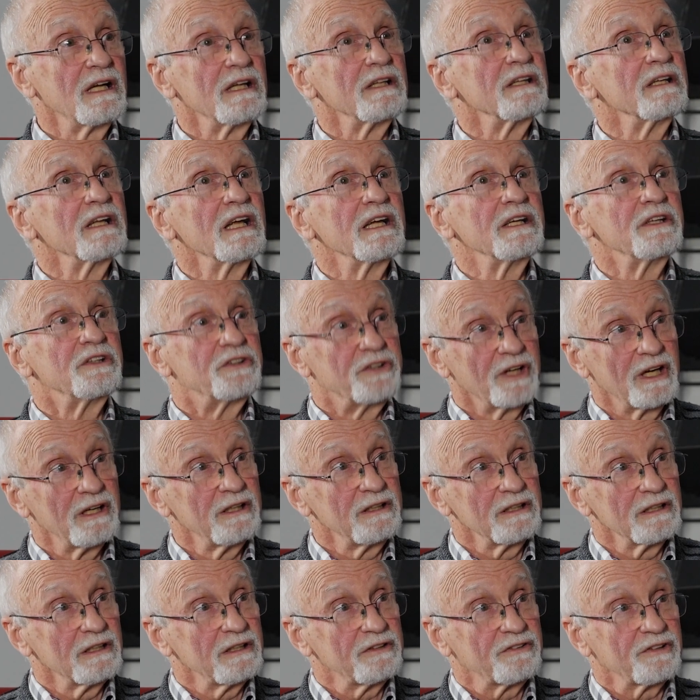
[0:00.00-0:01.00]
And they
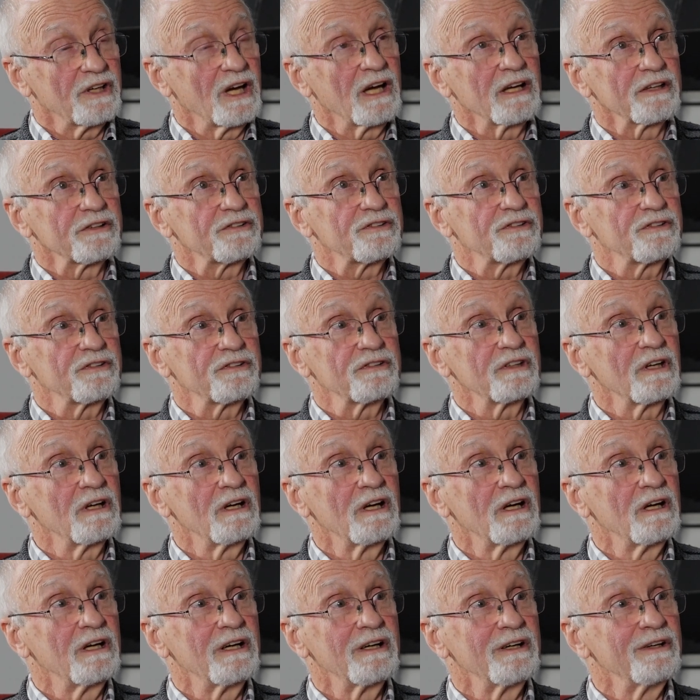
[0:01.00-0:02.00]
don't adjust.
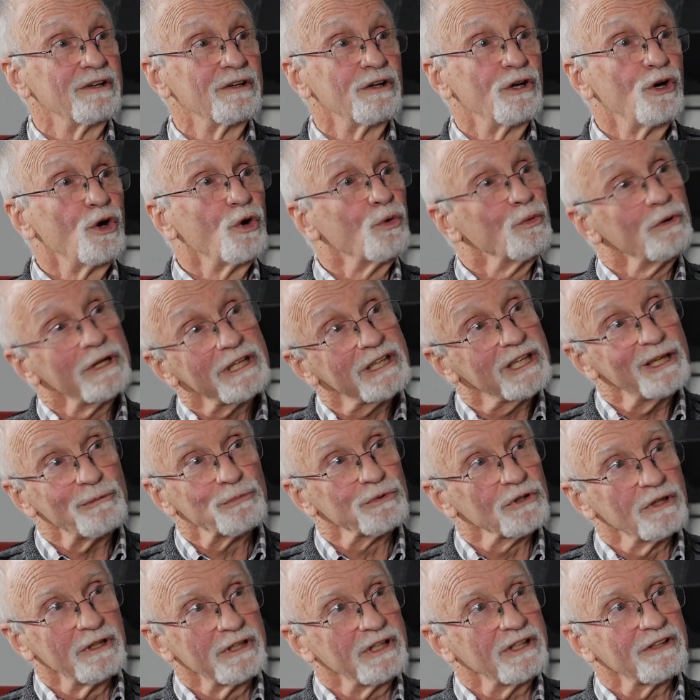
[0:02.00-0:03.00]
So we
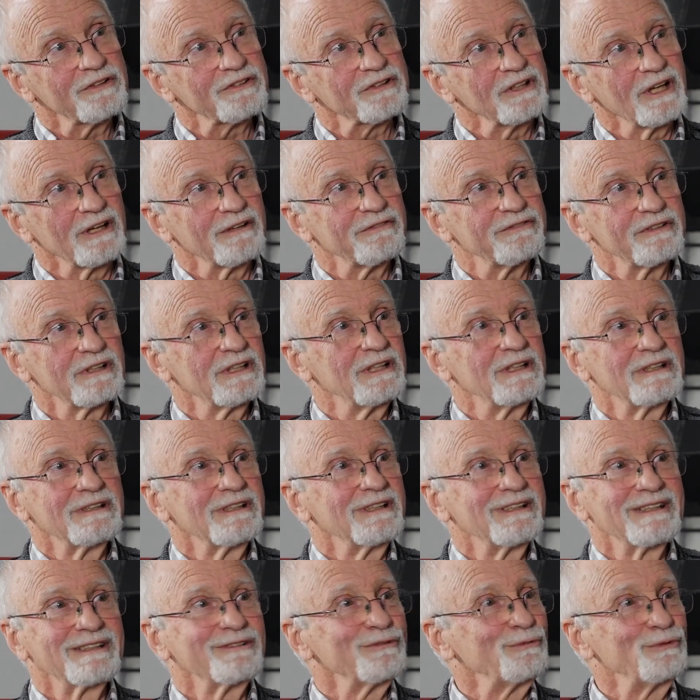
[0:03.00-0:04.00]
keep learning stuff,
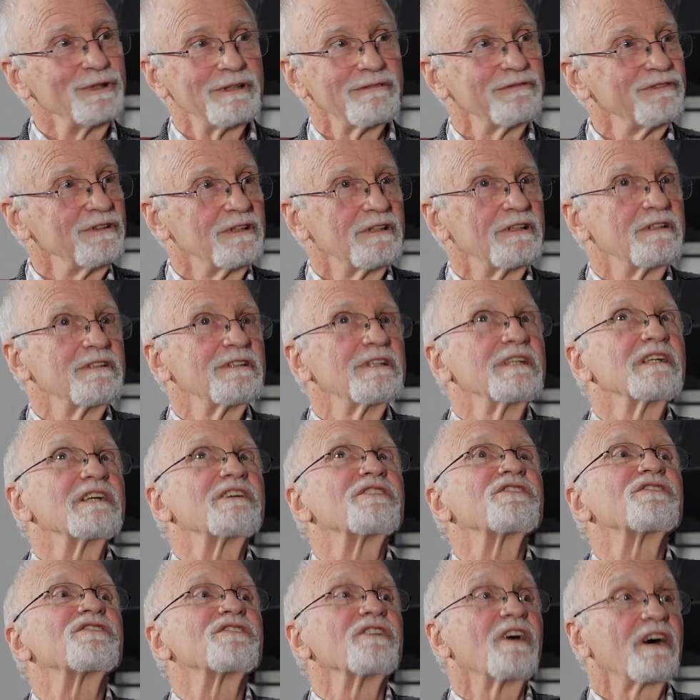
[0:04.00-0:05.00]
and we've learned
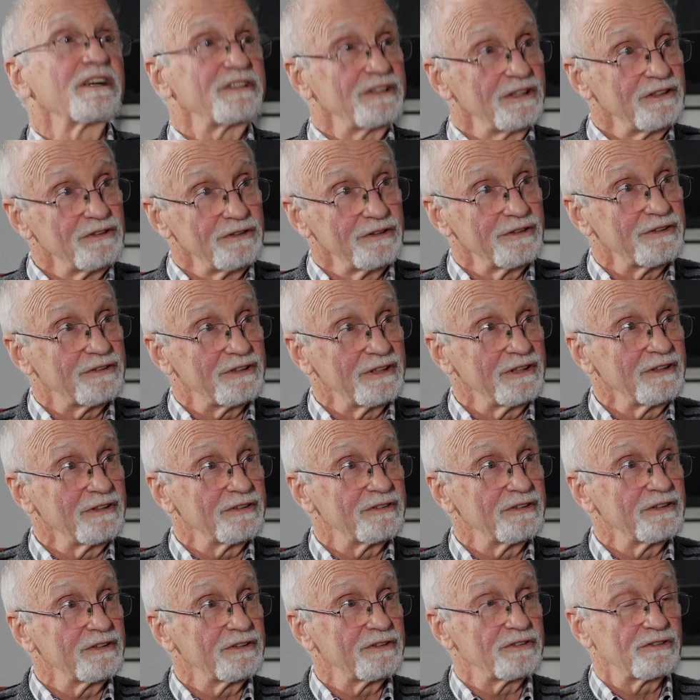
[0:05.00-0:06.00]
exciting new
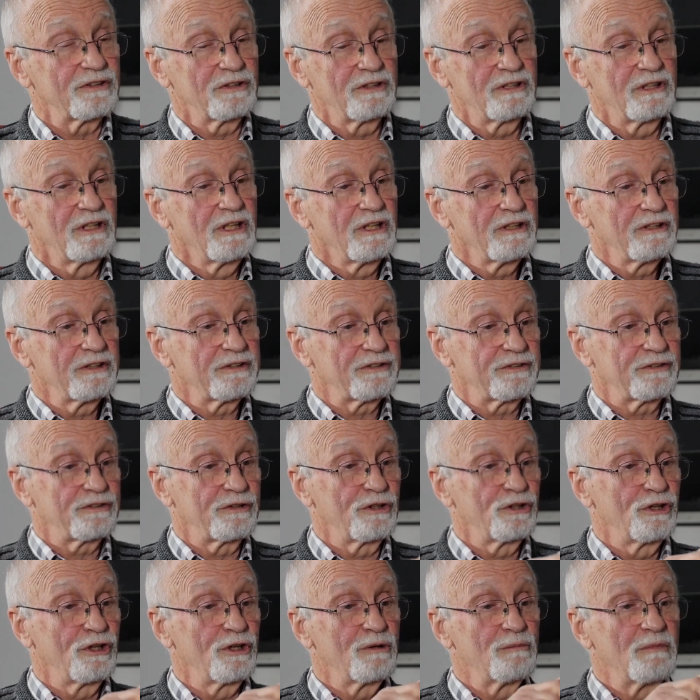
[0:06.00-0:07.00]
things this
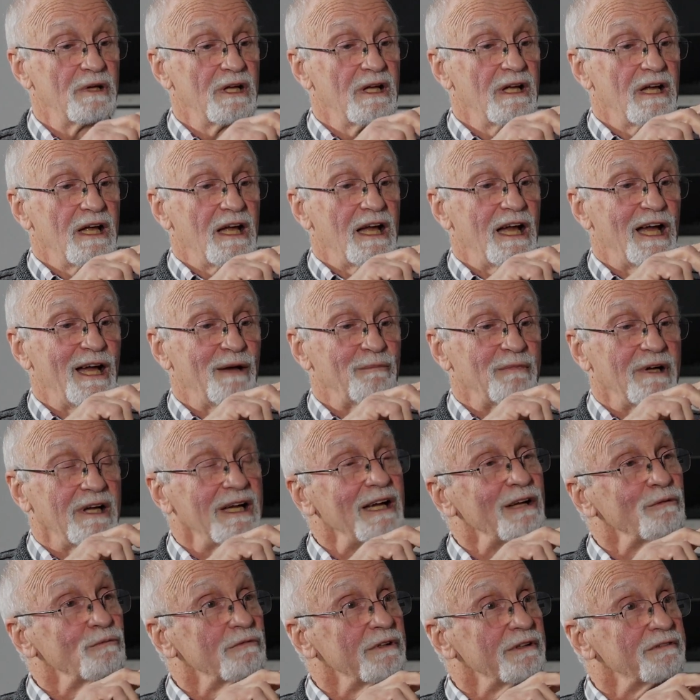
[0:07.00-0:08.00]
term,
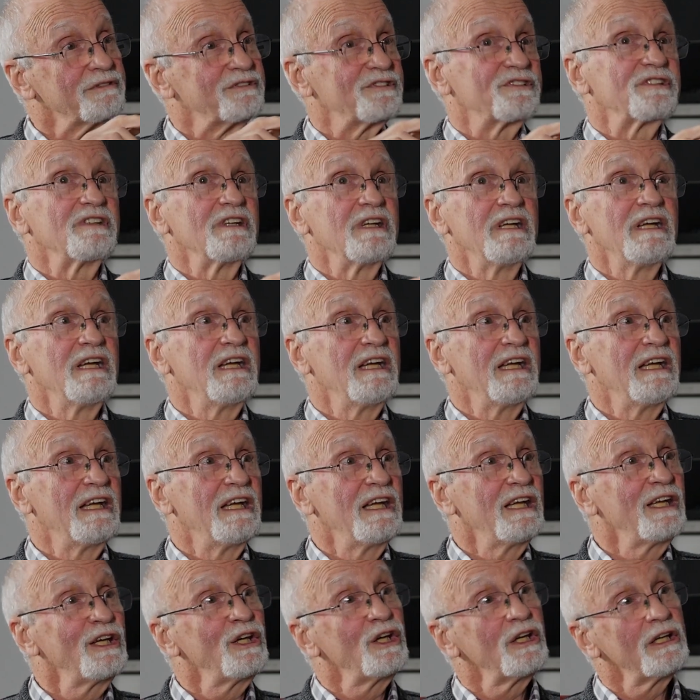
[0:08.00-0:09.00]
and we've
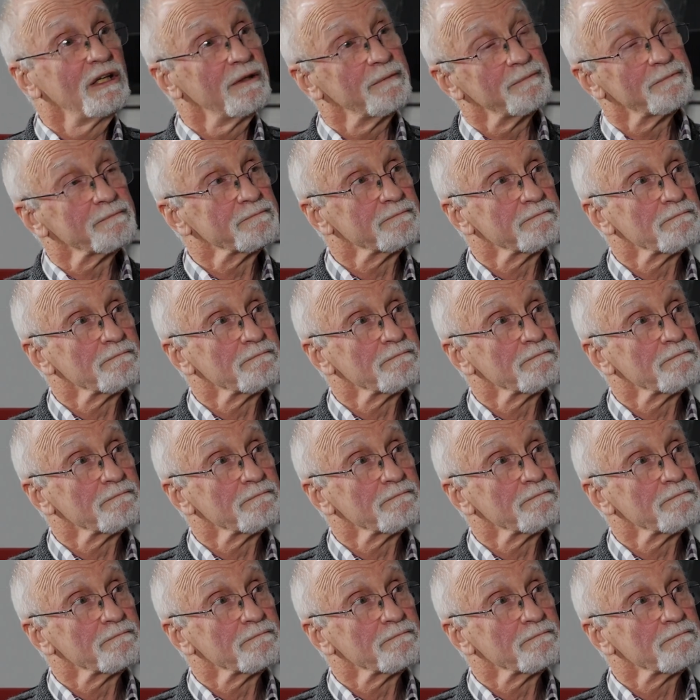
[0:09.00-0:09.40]
seen